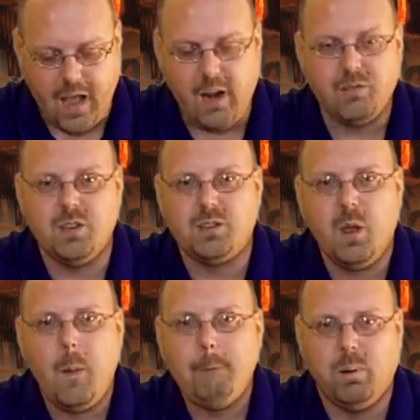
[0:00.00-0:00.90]
I don't just
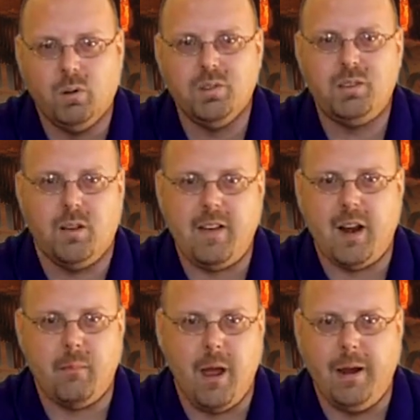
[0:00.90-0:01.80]
pull stuff
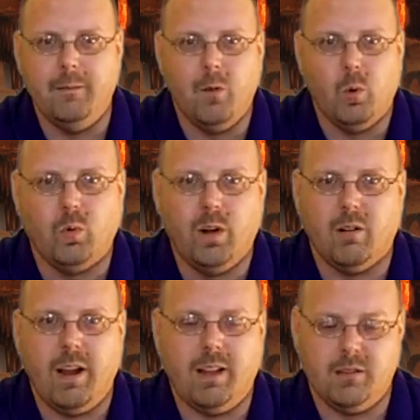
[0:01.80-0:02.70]
out of my
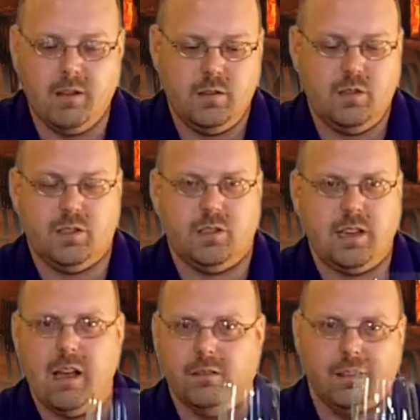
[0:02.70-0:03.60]
rear end just to
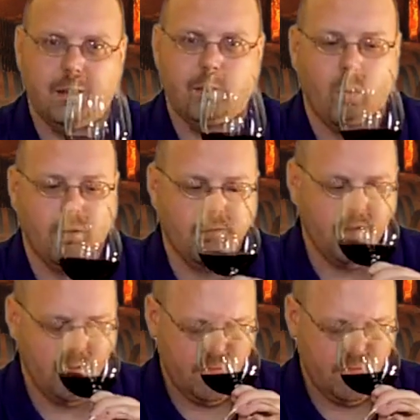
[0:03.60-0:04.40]
sound important.